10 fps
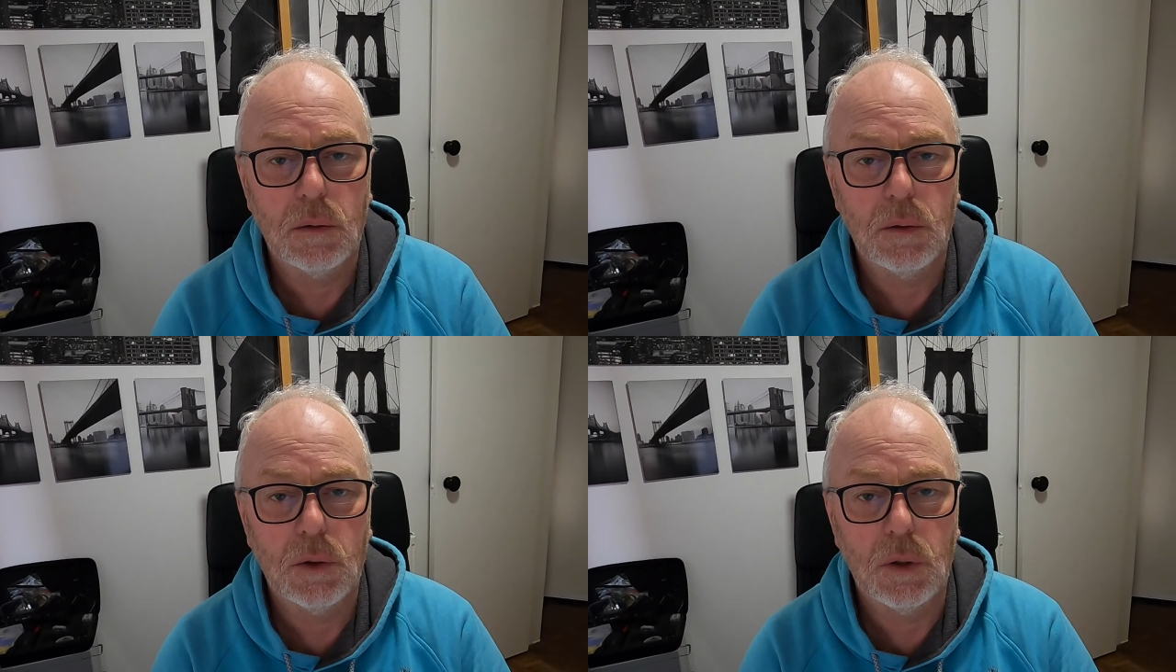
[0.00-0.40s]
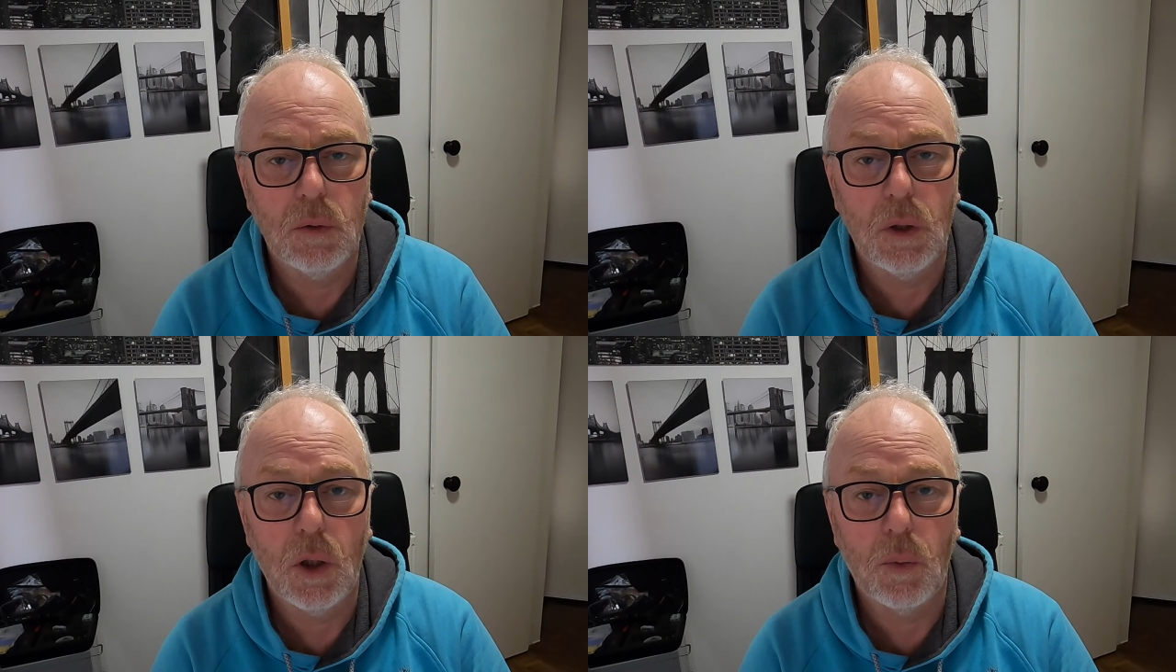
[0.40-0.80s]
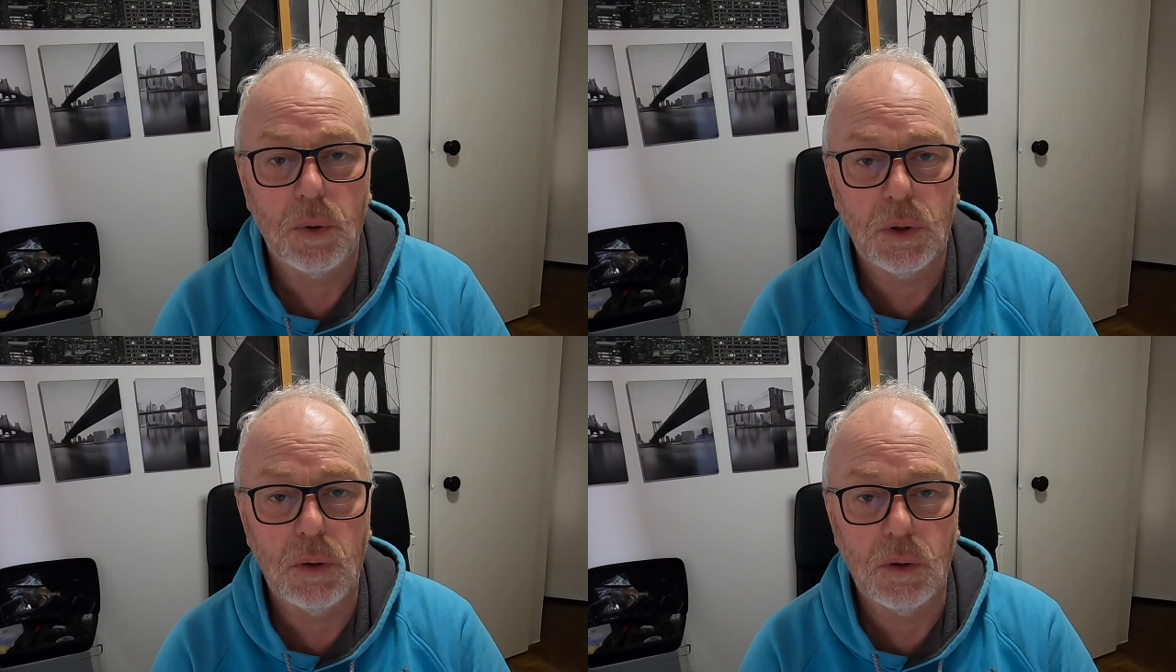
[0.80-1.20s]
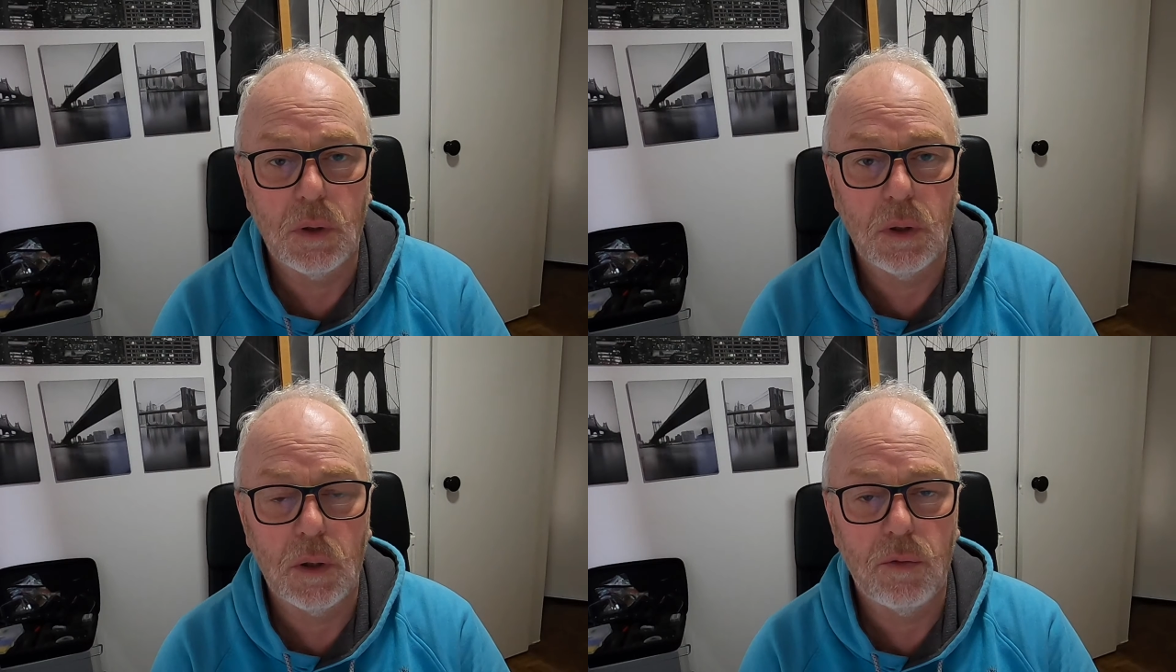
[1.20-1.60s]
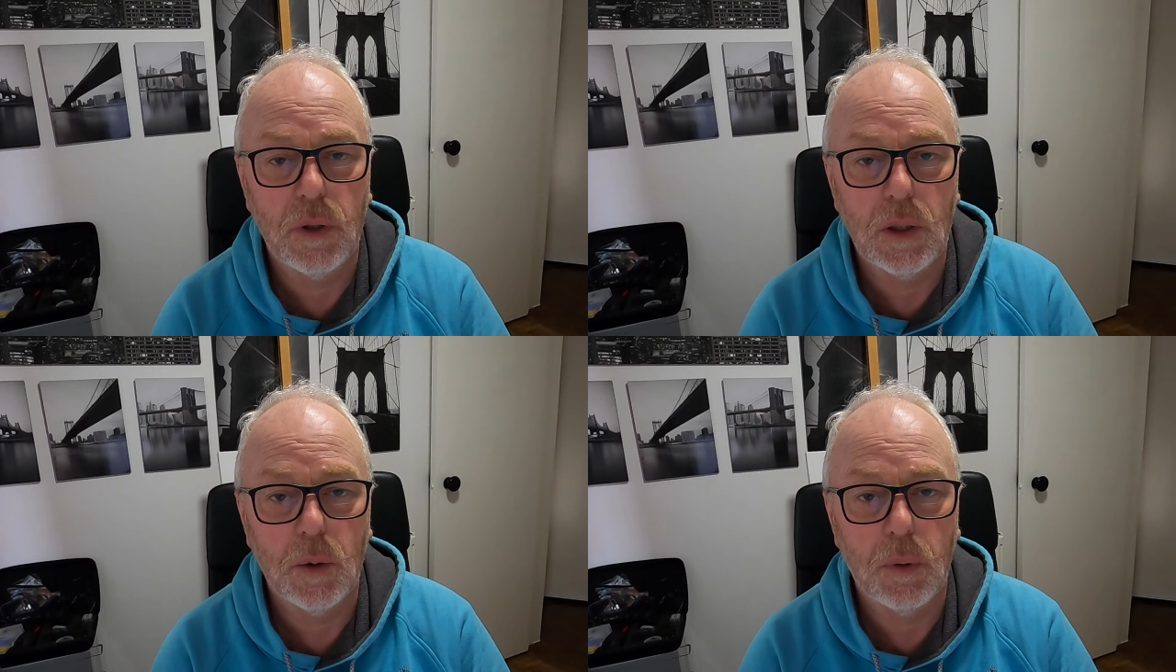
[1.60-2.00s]
to the options that are
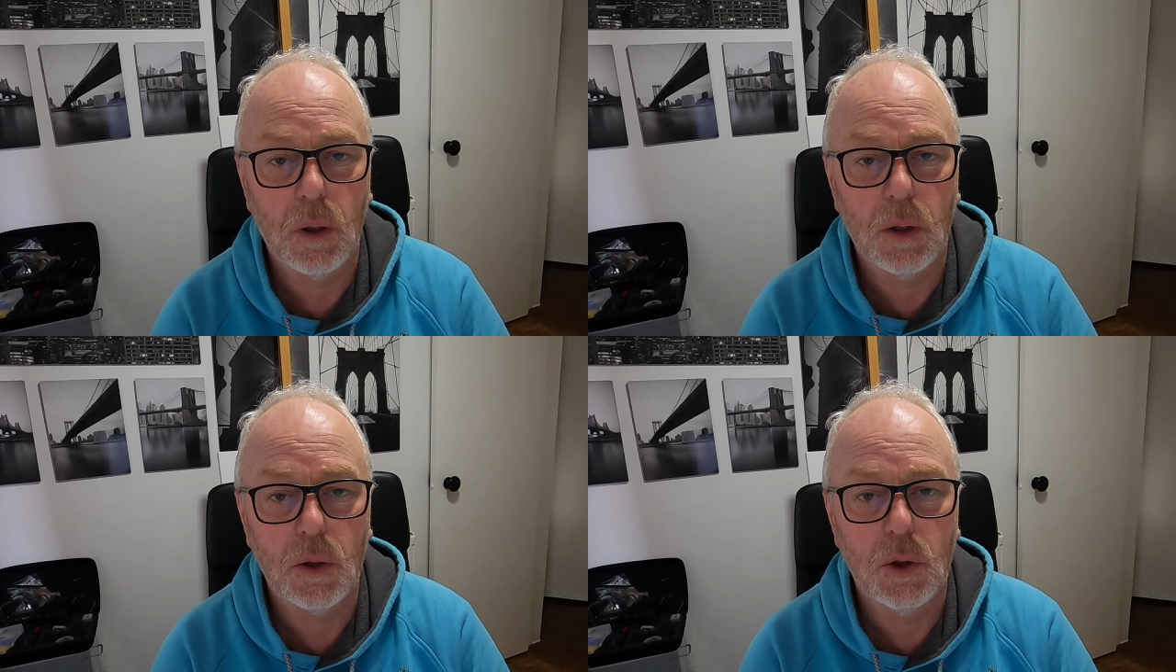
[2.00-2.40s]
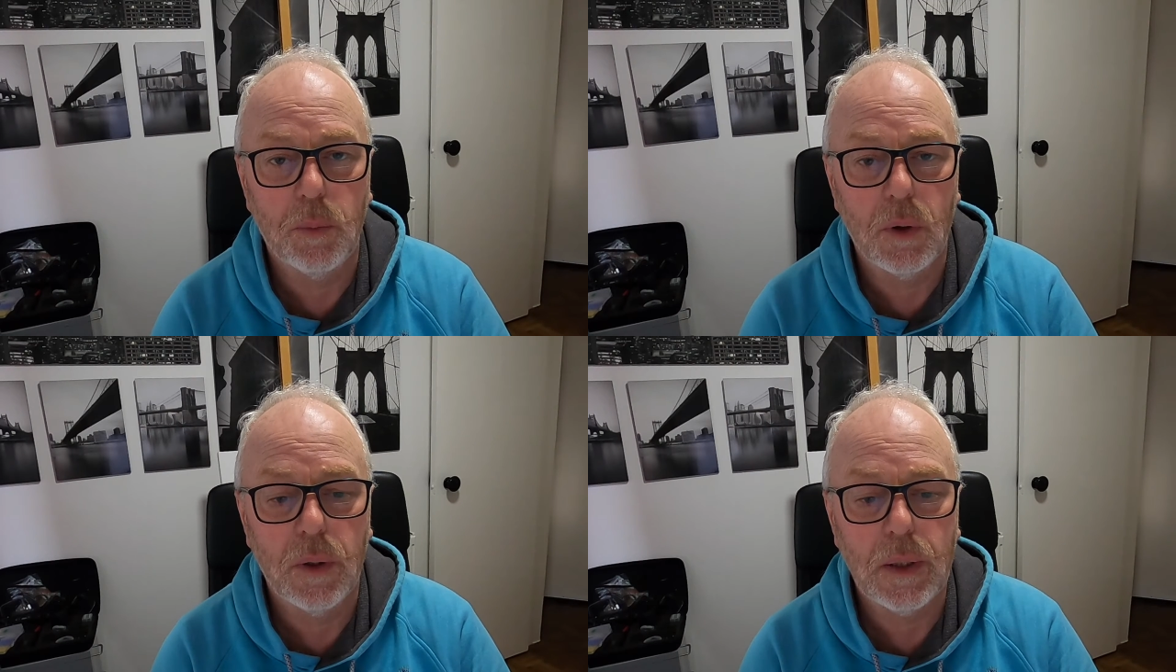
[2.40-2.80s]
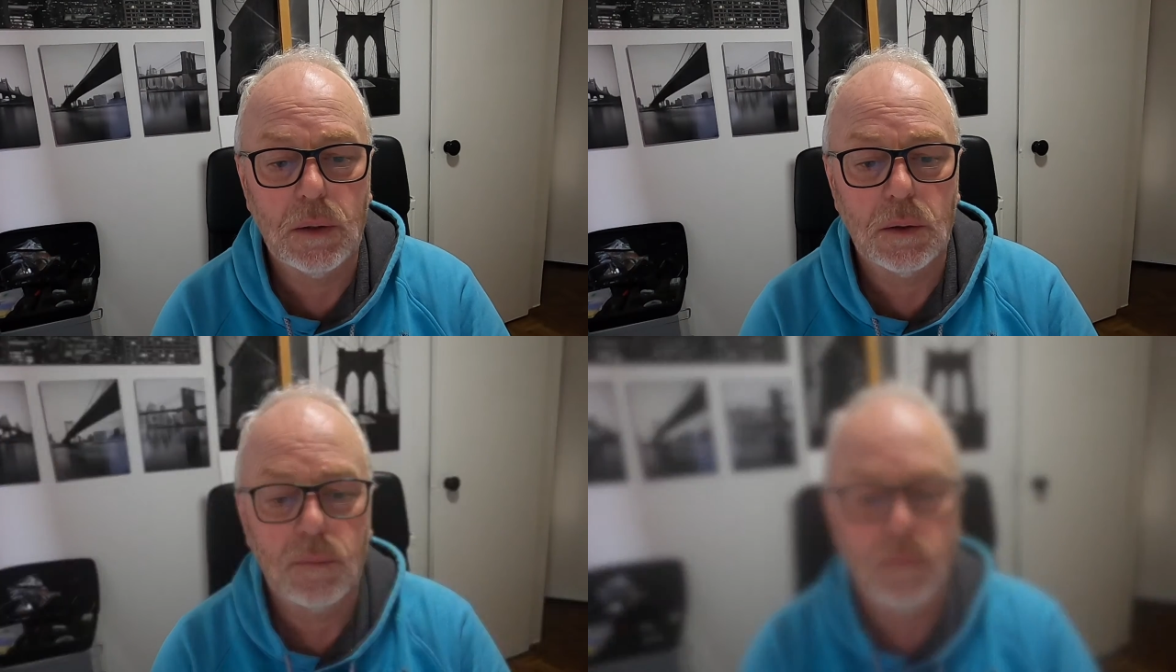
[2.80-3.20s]
available on a GoPro 8.